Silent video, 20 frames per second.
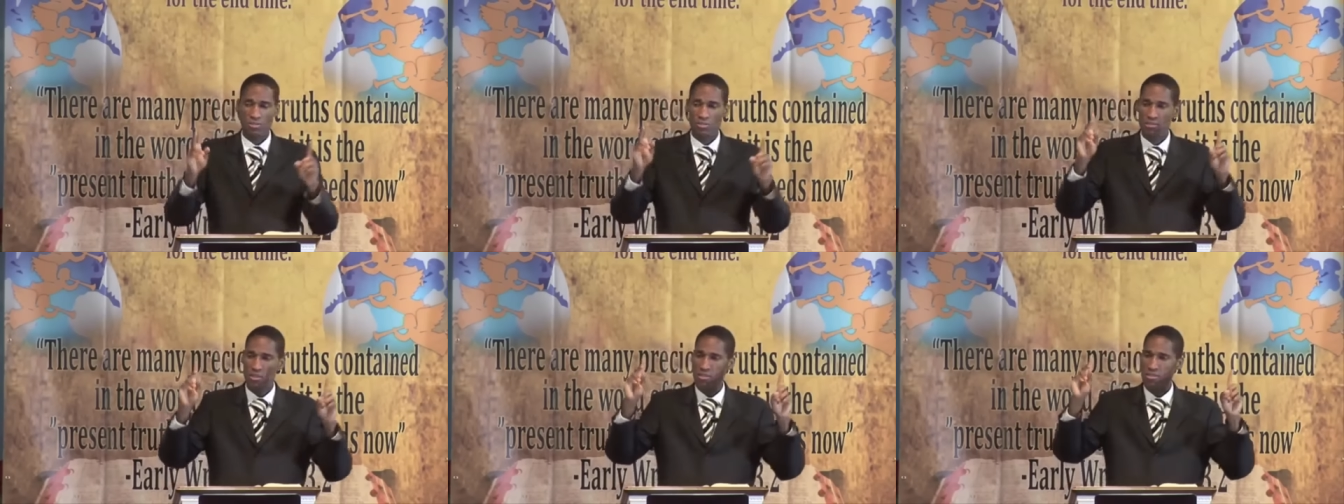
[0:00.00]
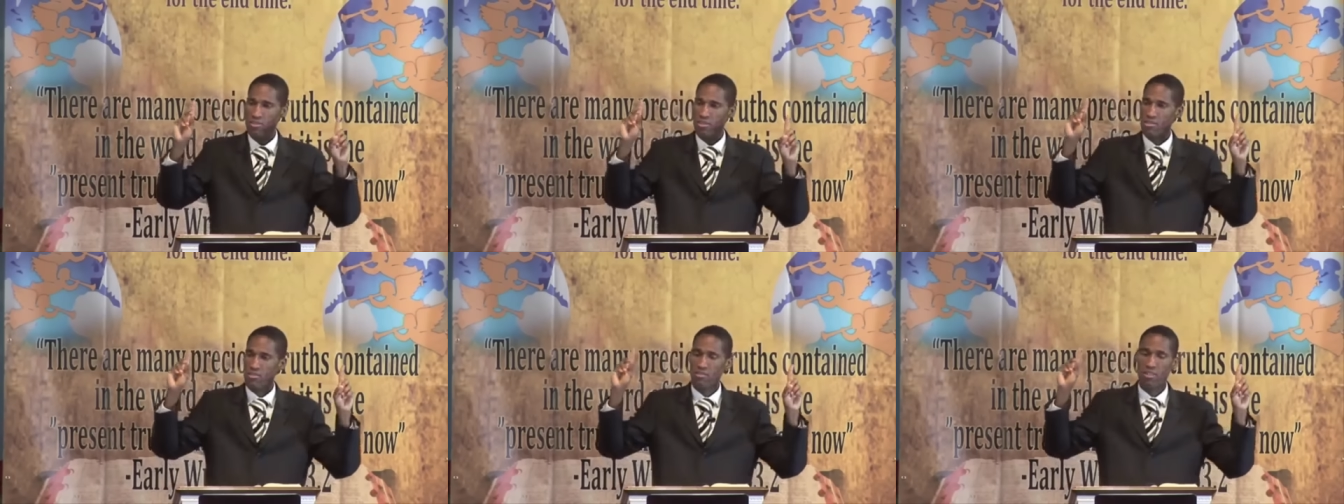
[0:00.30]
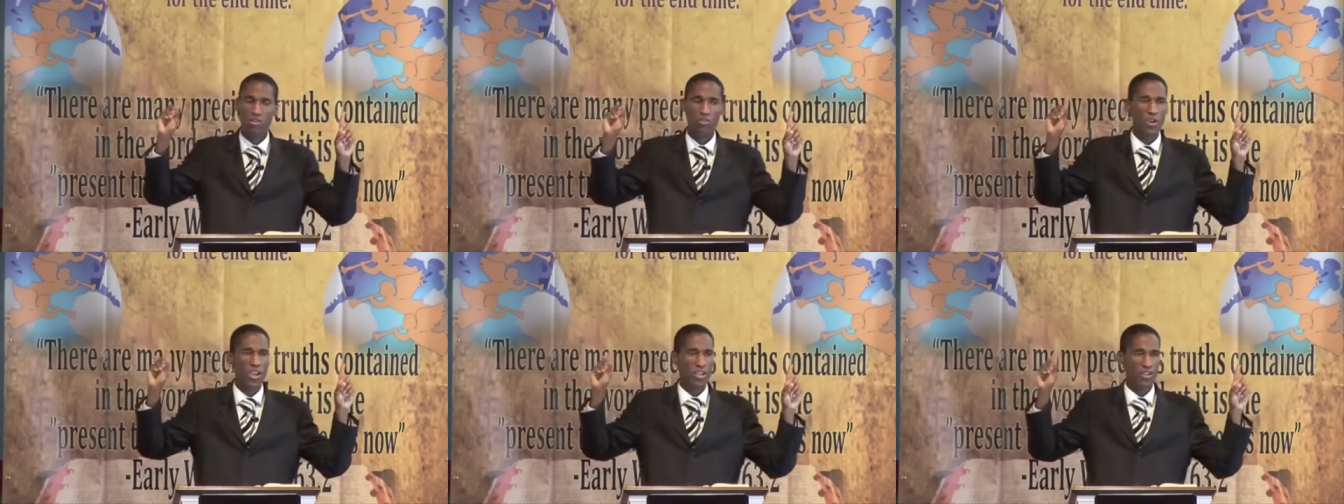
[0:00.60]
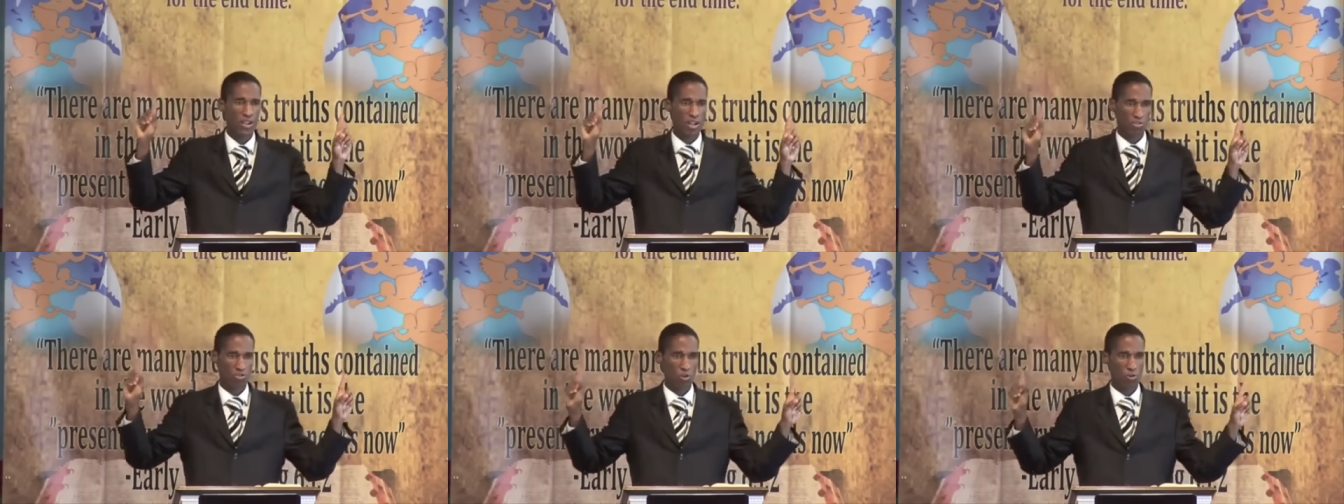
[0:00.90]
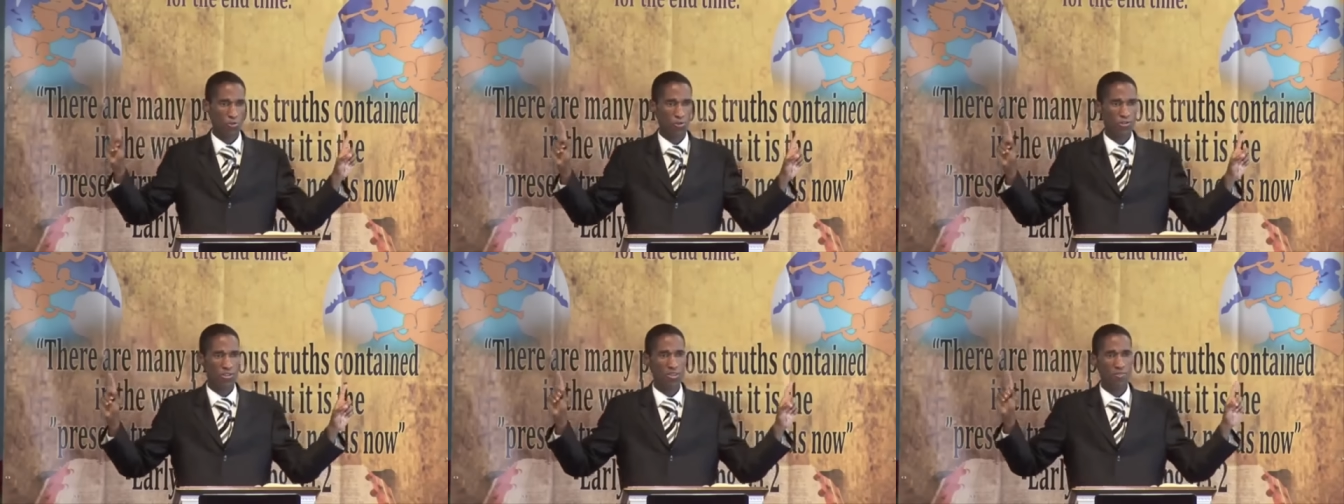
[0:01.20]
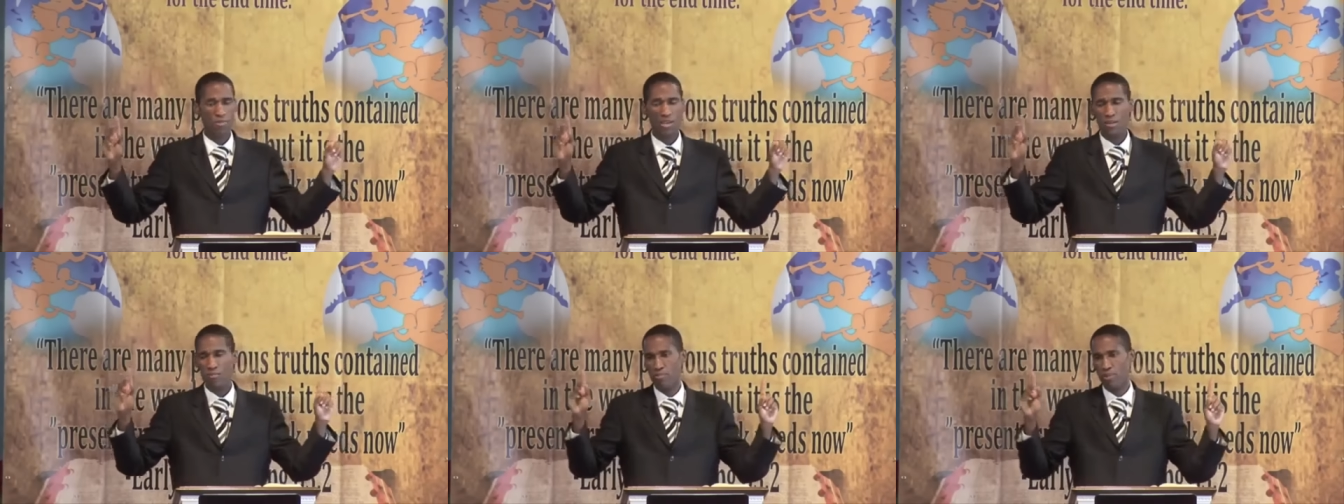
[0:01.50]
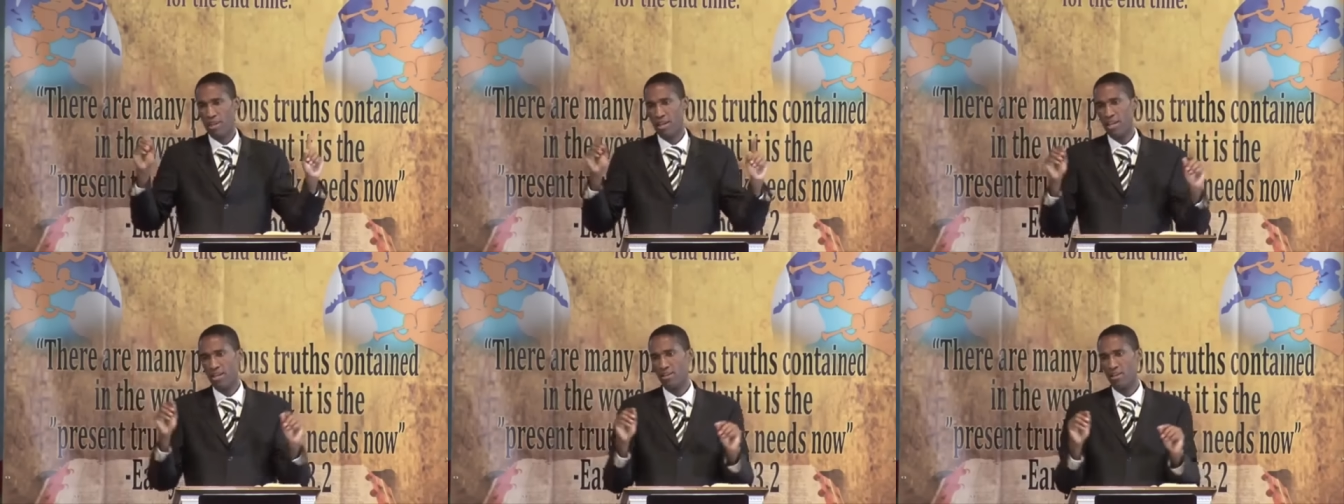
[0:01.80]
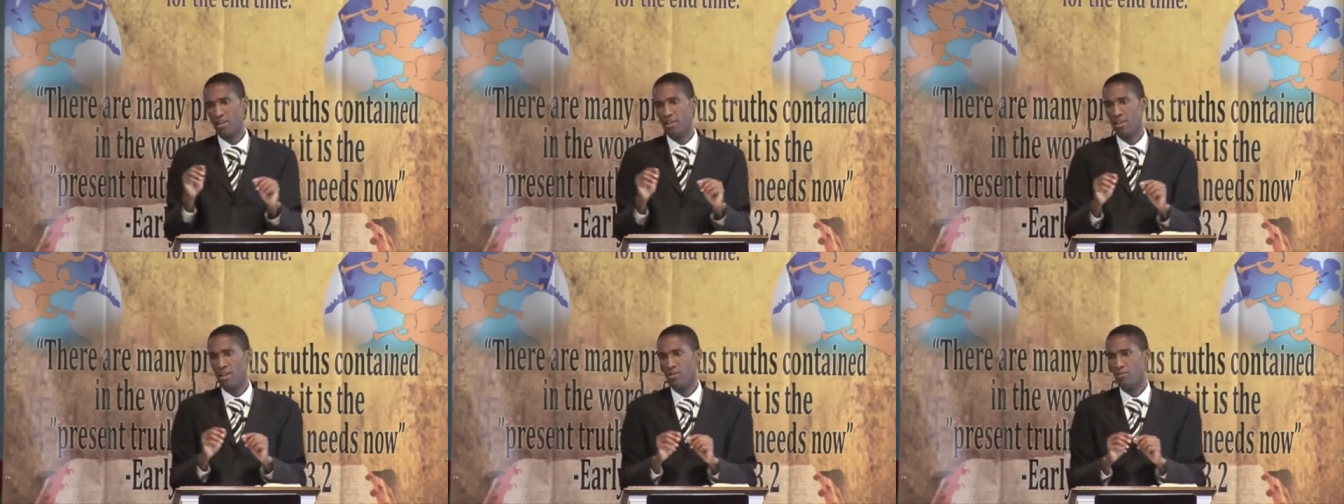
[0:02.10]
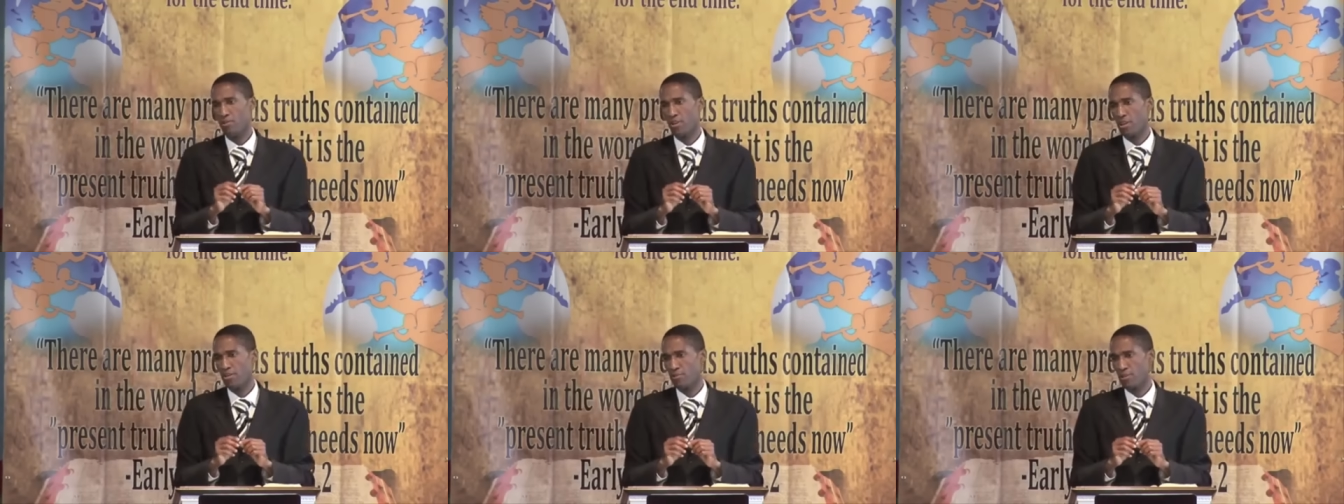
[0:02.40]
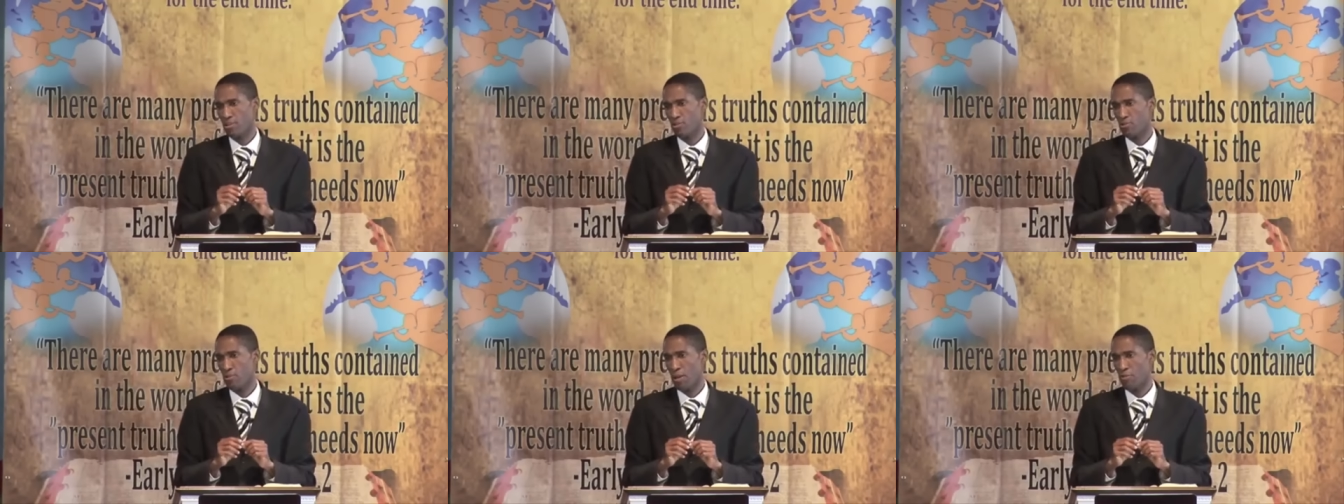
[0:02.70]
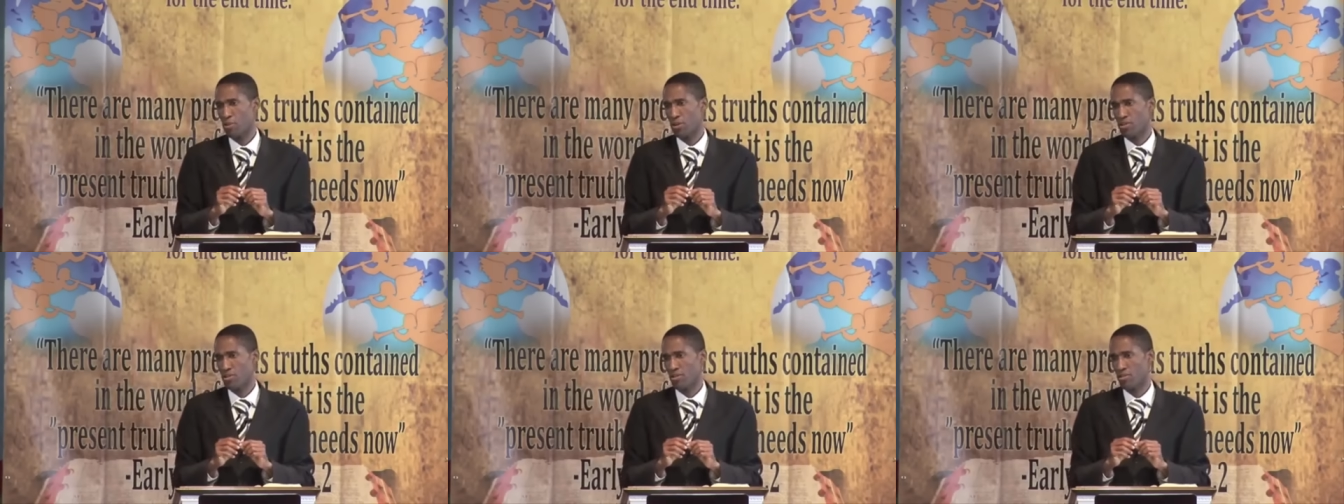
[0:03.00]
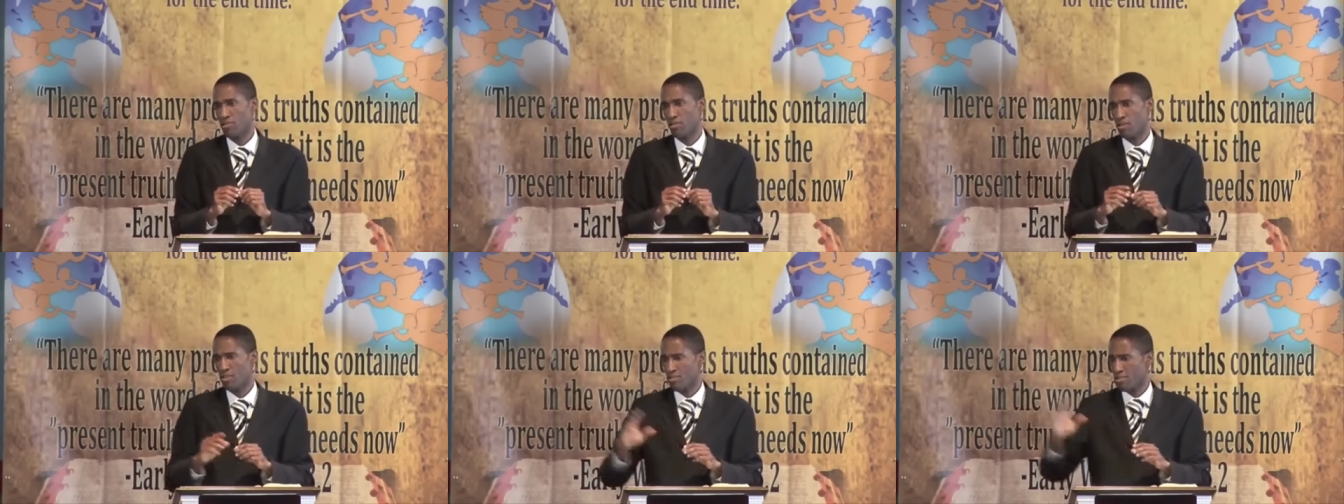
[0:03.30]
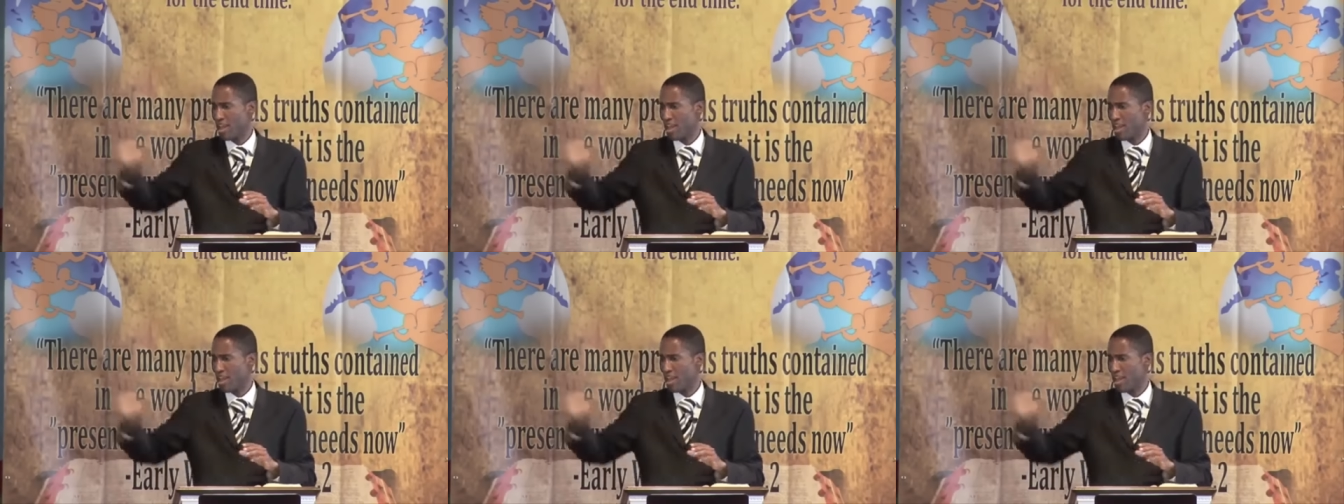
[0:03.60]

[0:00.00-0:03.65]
This is the great controversy being played in front of us, my brothers and sisters.